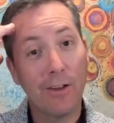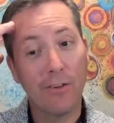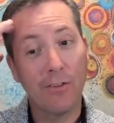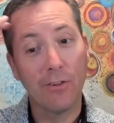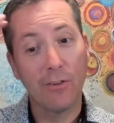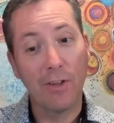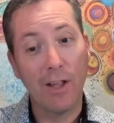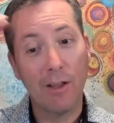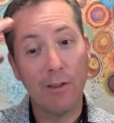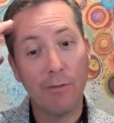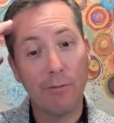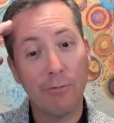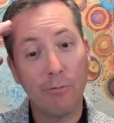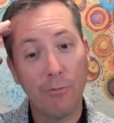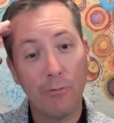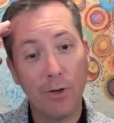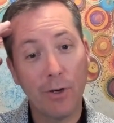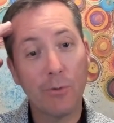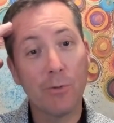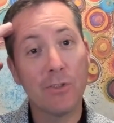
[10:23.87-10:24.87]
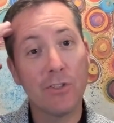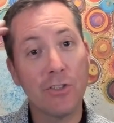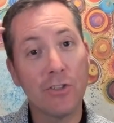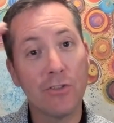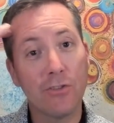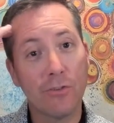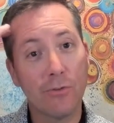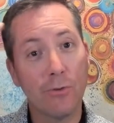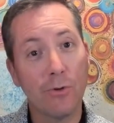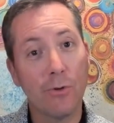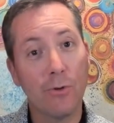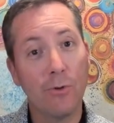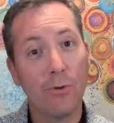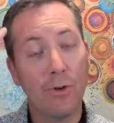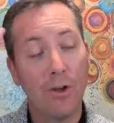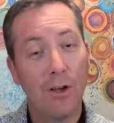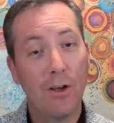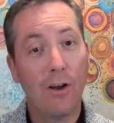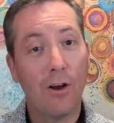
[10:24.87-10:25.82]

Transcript: or the light frequencies through